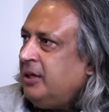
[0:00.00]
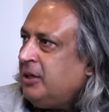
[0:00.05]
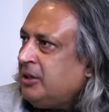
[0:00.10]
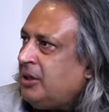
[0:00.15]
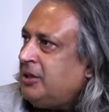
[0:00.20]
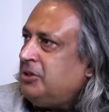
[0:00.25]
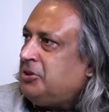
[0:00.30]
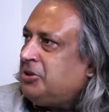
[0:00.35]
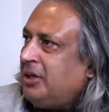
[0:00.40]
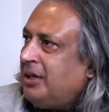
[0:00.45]

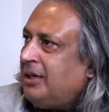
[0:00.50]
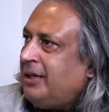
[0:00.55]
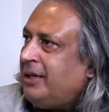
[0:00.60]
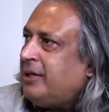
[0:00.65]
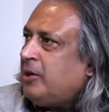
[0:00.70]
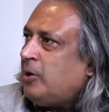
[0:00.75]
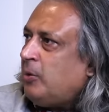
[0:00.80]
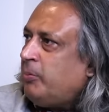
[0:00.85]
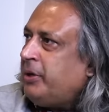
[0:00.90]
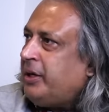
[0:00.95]
culturally,
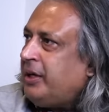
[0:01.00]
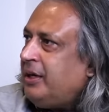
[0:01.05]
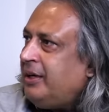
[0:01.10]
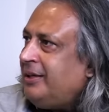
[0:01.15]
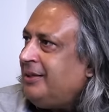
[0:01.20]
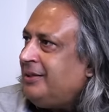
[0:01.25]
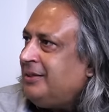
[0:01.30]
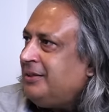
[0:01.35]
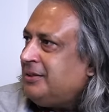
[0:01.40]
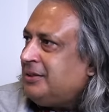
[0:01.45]

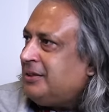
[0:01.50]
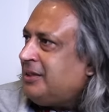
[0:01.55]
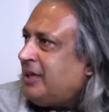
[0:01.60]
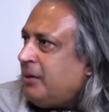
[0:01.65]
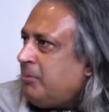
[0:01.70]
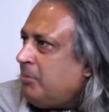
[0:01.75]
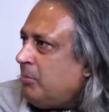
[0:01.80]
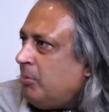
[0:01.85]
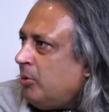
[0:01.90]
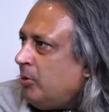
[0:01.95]
economically, in the
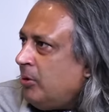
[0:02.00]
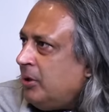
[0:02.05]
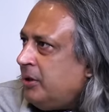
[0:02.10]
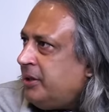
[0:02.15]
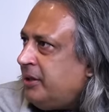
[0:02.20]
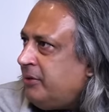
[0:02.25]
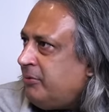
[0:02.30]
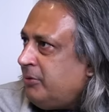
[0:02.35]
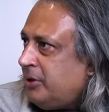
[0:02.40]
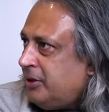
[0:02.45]
same
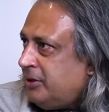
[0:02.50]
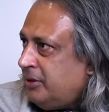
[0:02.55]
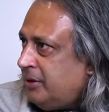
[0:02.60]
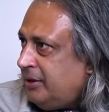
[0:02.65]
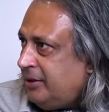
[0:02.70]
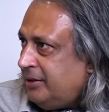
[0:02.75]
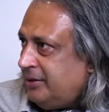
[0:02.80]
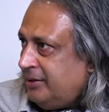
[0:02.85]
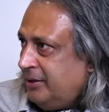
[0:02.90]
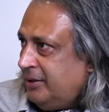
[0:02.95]
mold they were
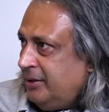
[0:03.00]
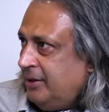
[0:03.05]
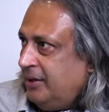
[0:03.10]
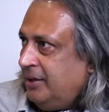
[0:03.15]
earlier.